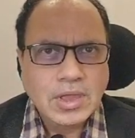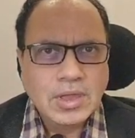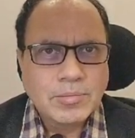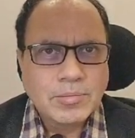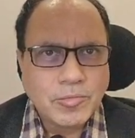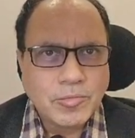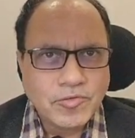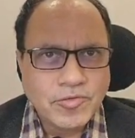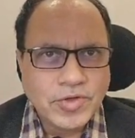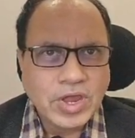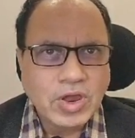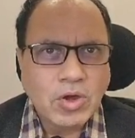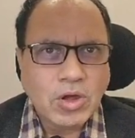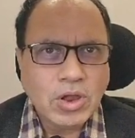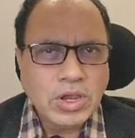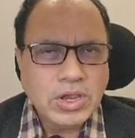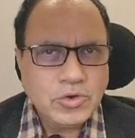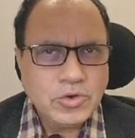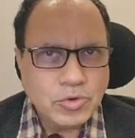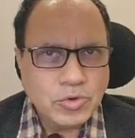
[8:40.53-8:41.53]
Moving
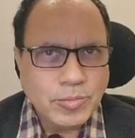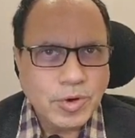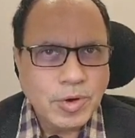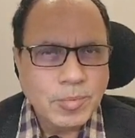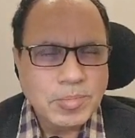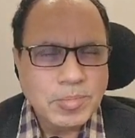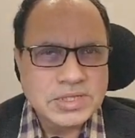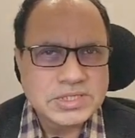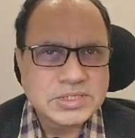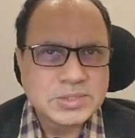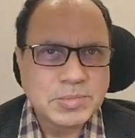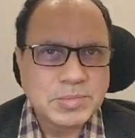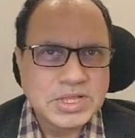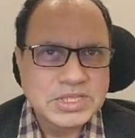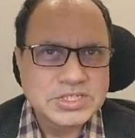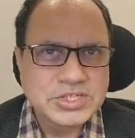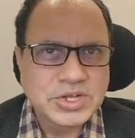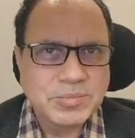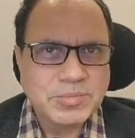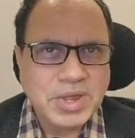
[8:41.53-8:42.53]
on, 2 more
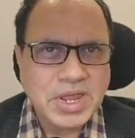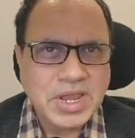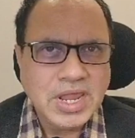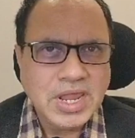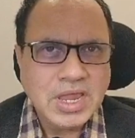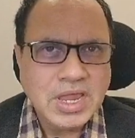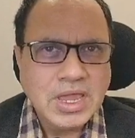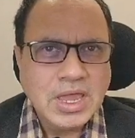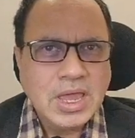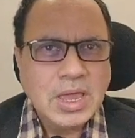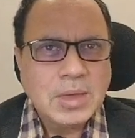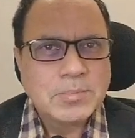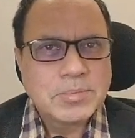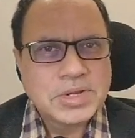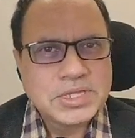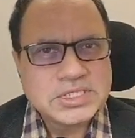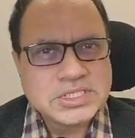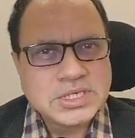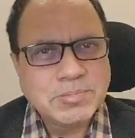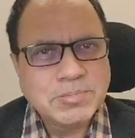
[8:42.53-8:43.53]
principles remaining.
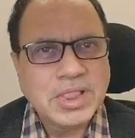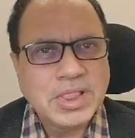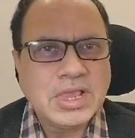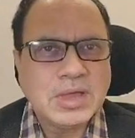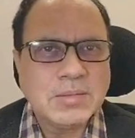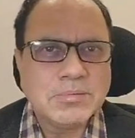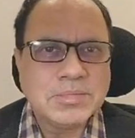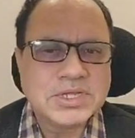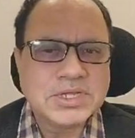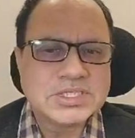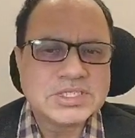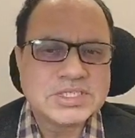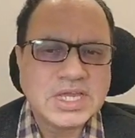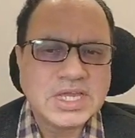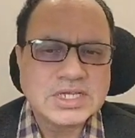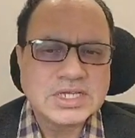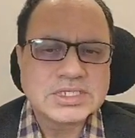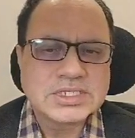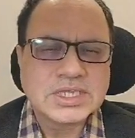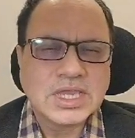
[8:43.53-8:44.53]
Principle number
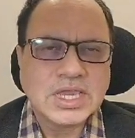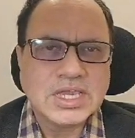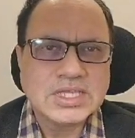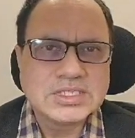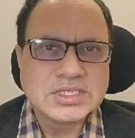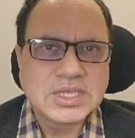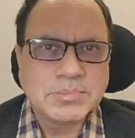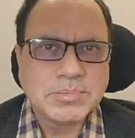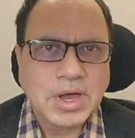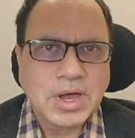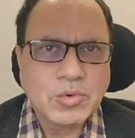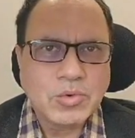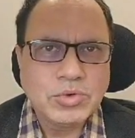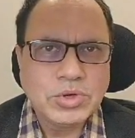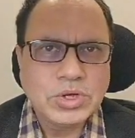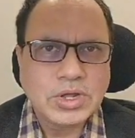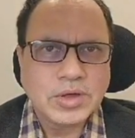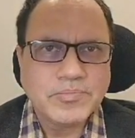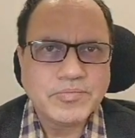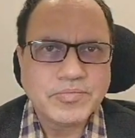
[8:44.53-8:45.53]
6 is
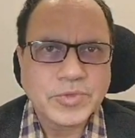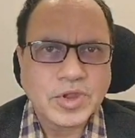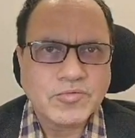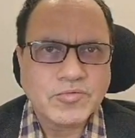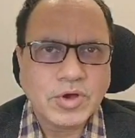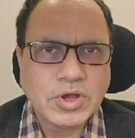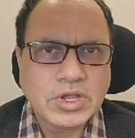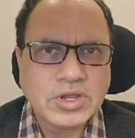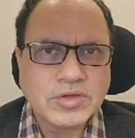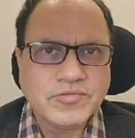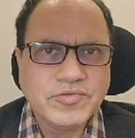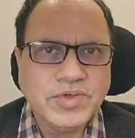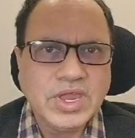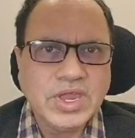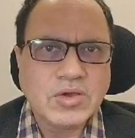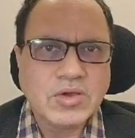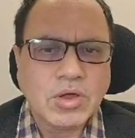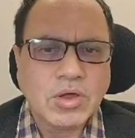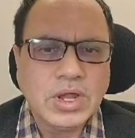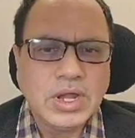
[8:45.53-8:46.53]
about what we
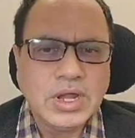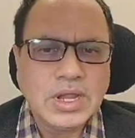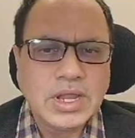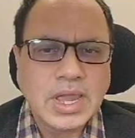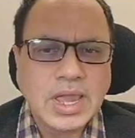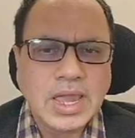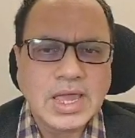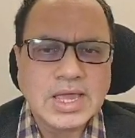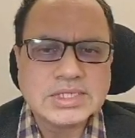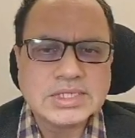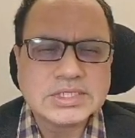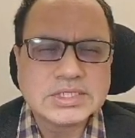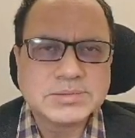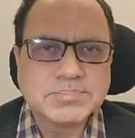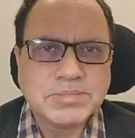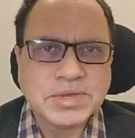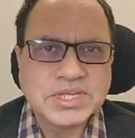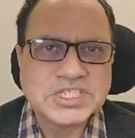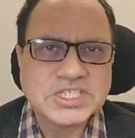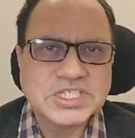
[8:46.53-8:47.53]
call it as
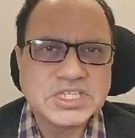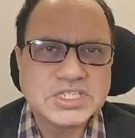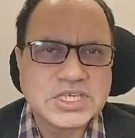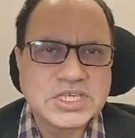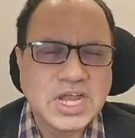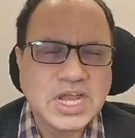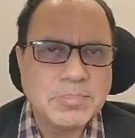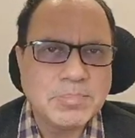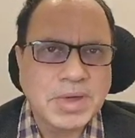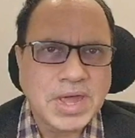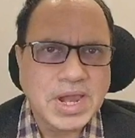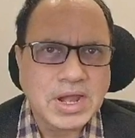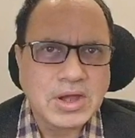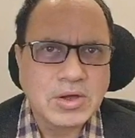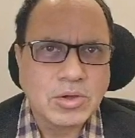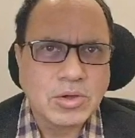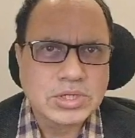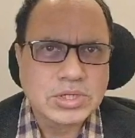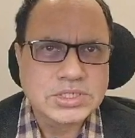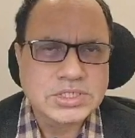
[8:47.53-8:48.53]
pesticide
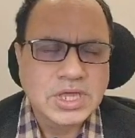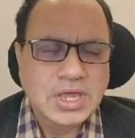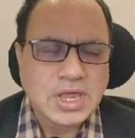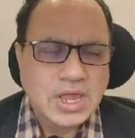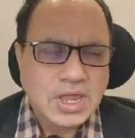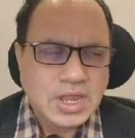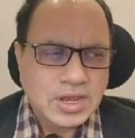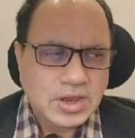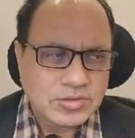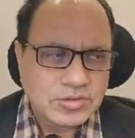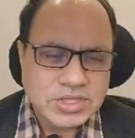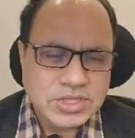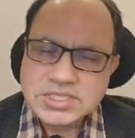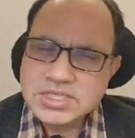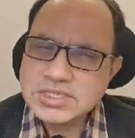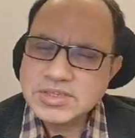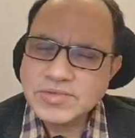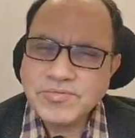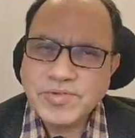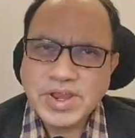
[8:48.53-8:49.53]
paradox. Now, this
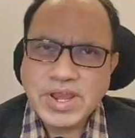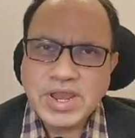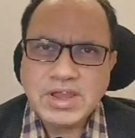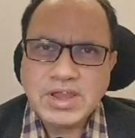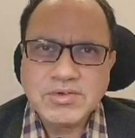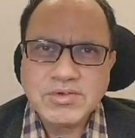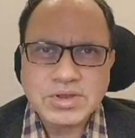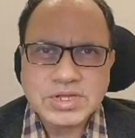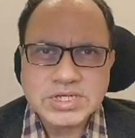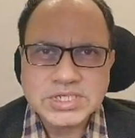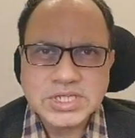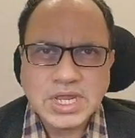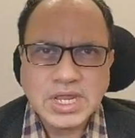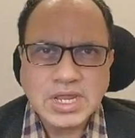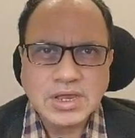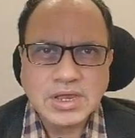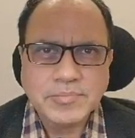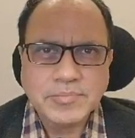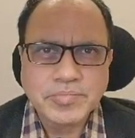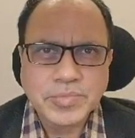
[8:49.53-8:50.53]
is a very
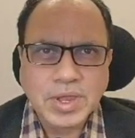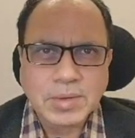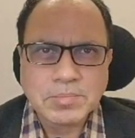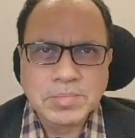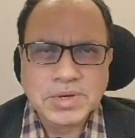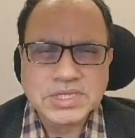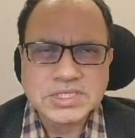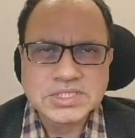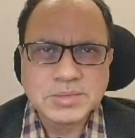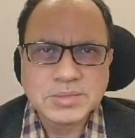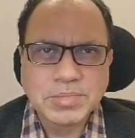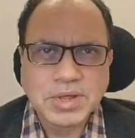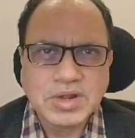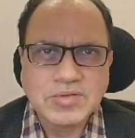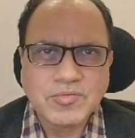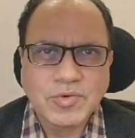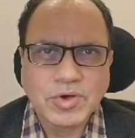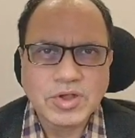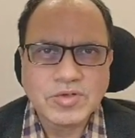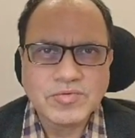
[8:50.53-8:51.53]
interesting
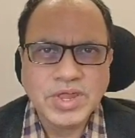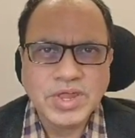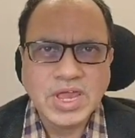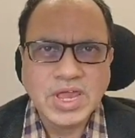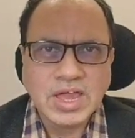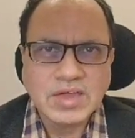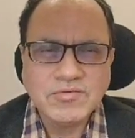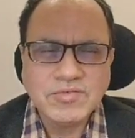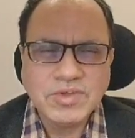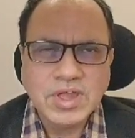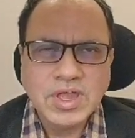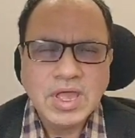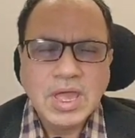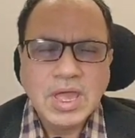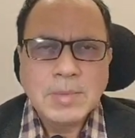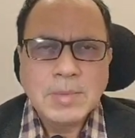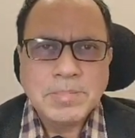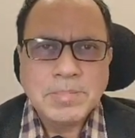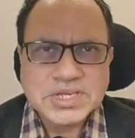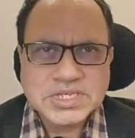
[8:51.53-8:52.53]
principle what we have.
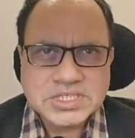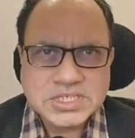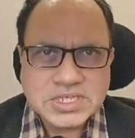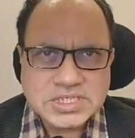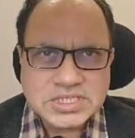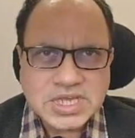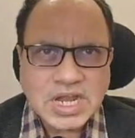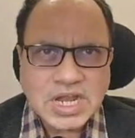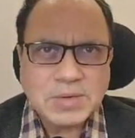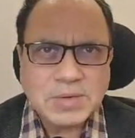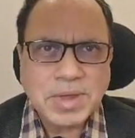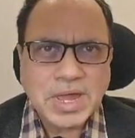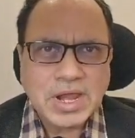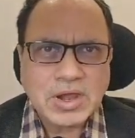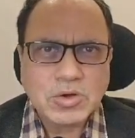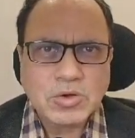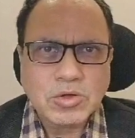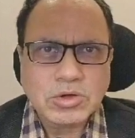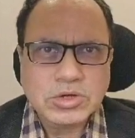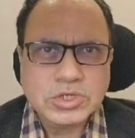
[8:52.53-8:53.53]
Pesticide
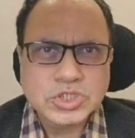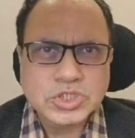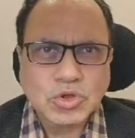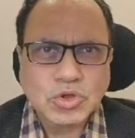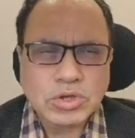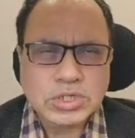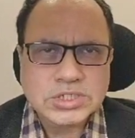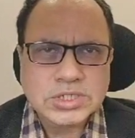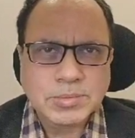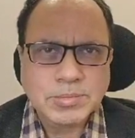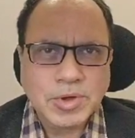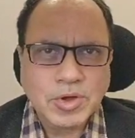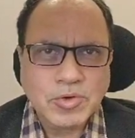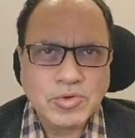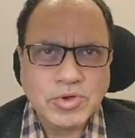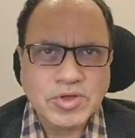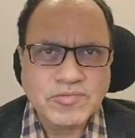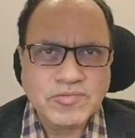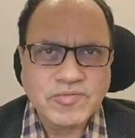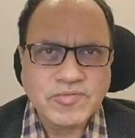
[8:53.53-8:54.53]
paradox talks
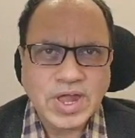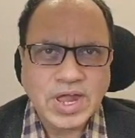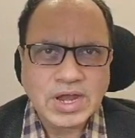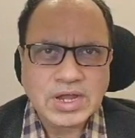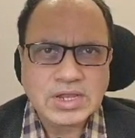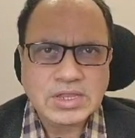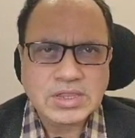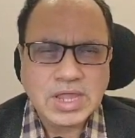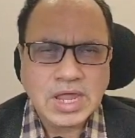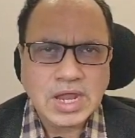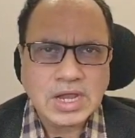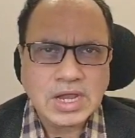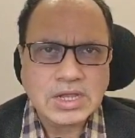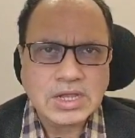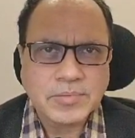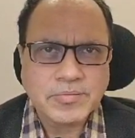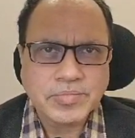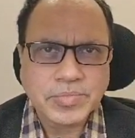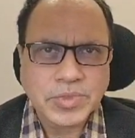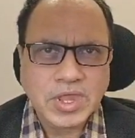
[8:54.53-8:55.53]
about the fact that
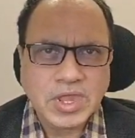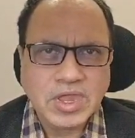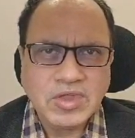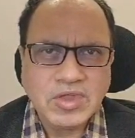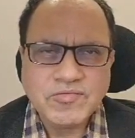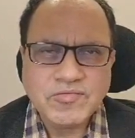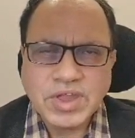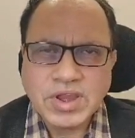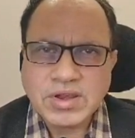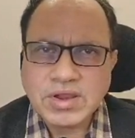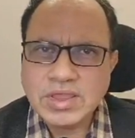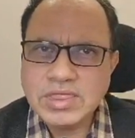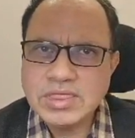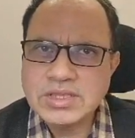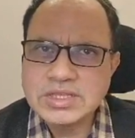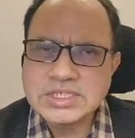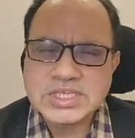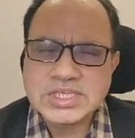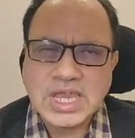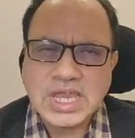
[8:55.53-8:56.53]
if I run
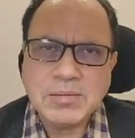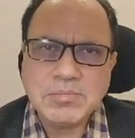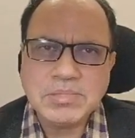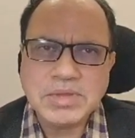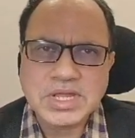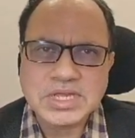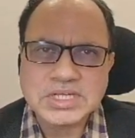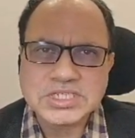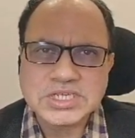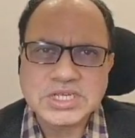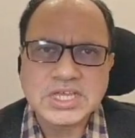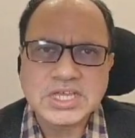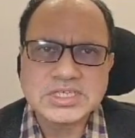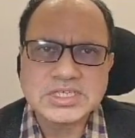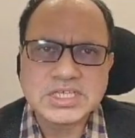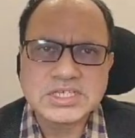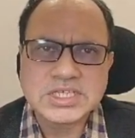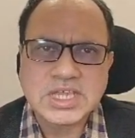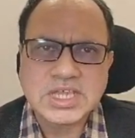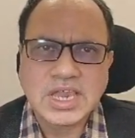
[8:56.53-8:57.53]
the same test
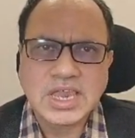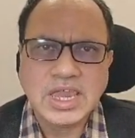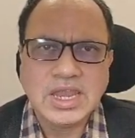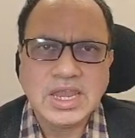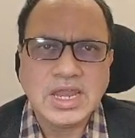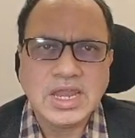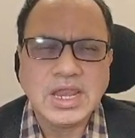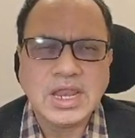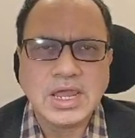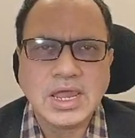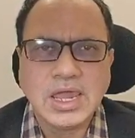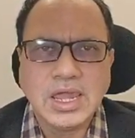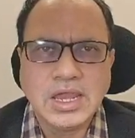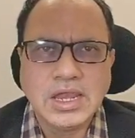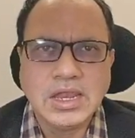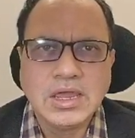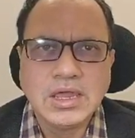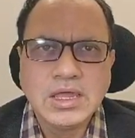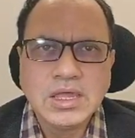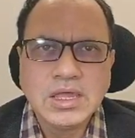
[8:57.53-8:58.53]
cases again and
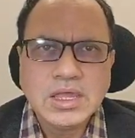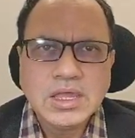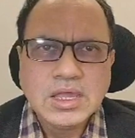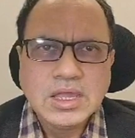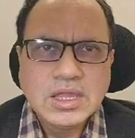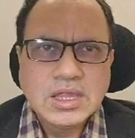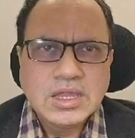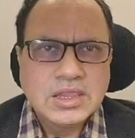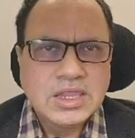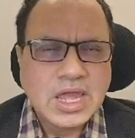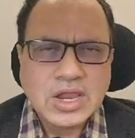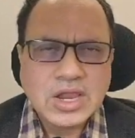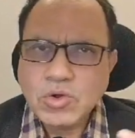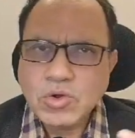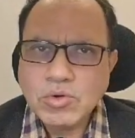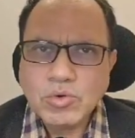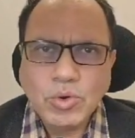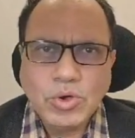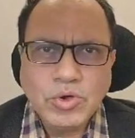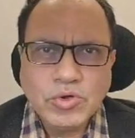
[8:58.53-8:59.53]
again, they are
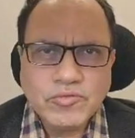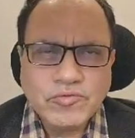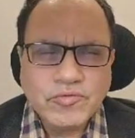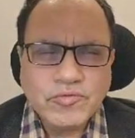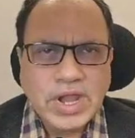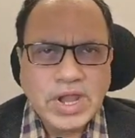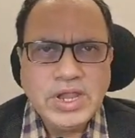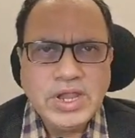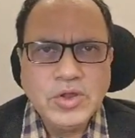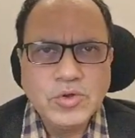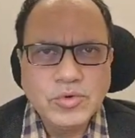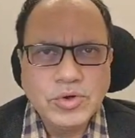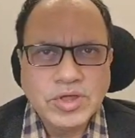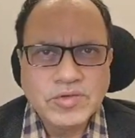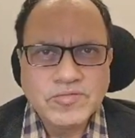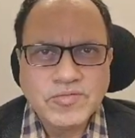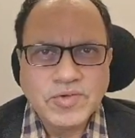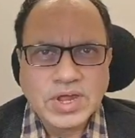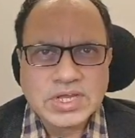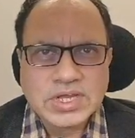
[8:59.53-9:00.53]
not going to find new
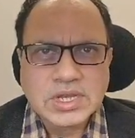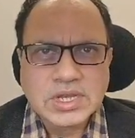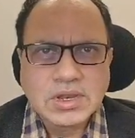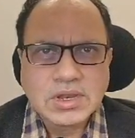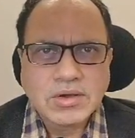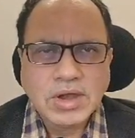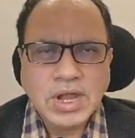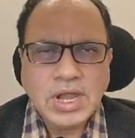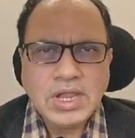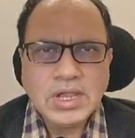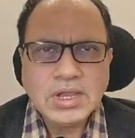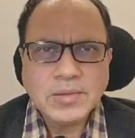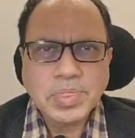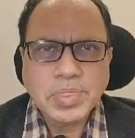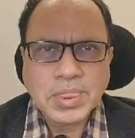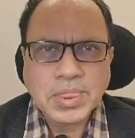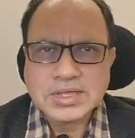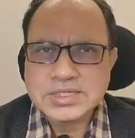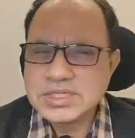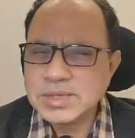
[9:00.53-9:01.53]
defect, right?
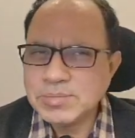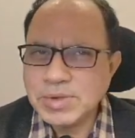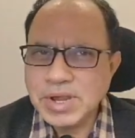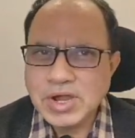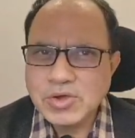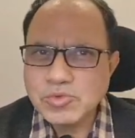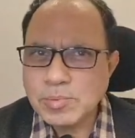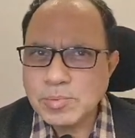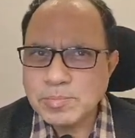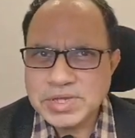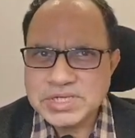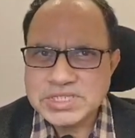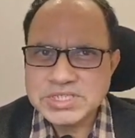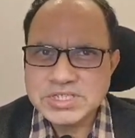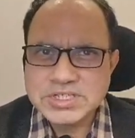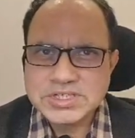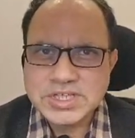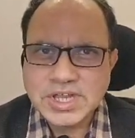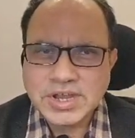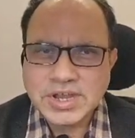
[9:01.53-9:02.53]
Similar to a
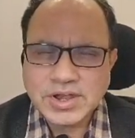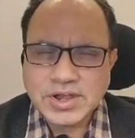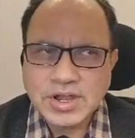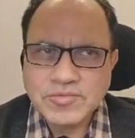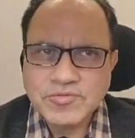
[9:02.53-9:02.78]
pesticide, right?